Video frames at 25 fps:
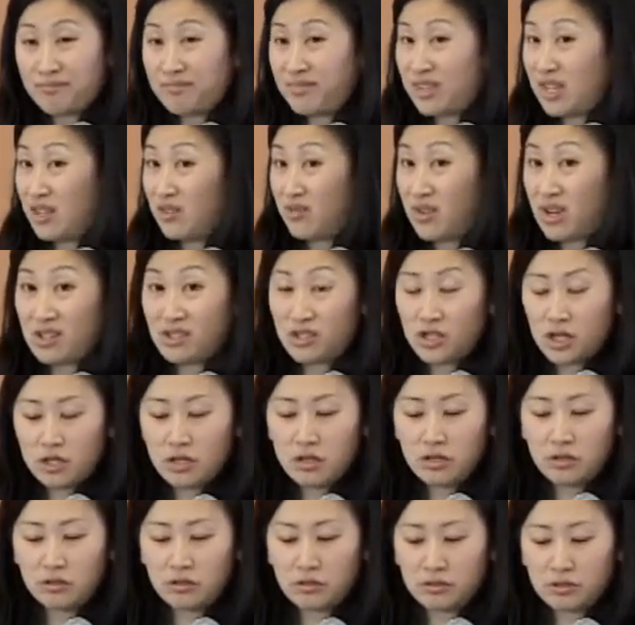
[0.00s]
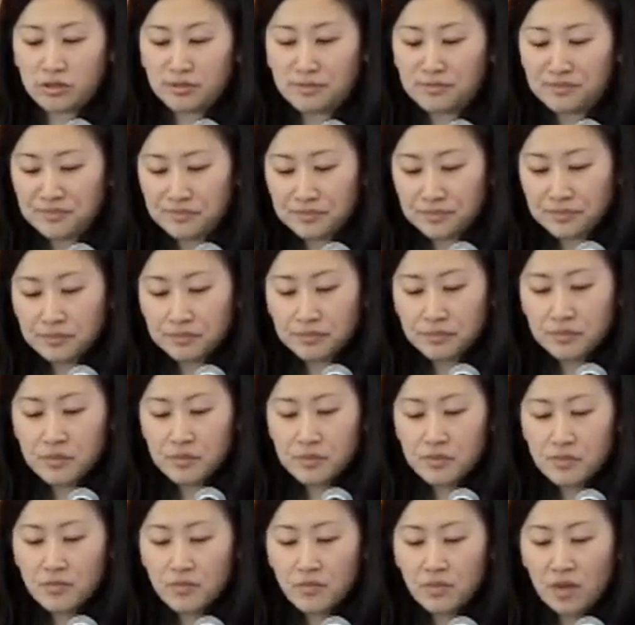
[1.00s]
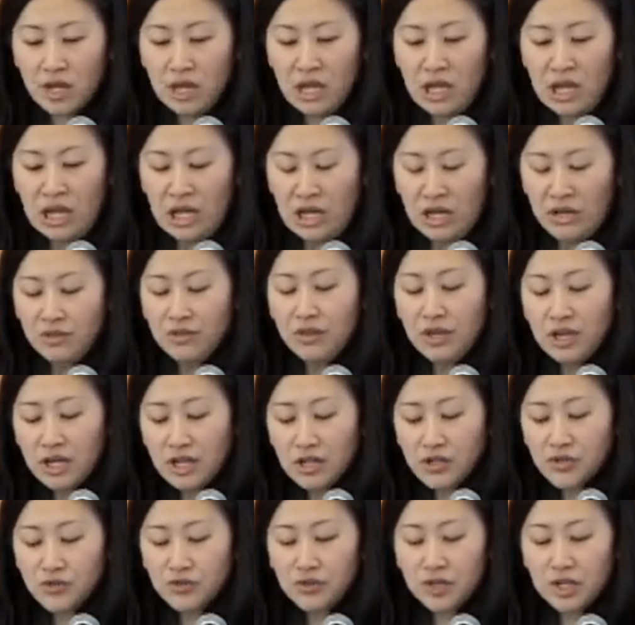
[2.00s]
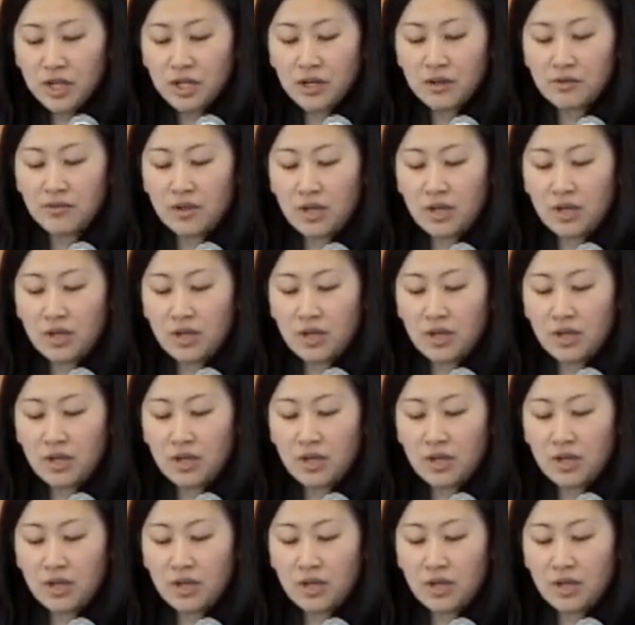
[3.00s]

evangelicals. The history of the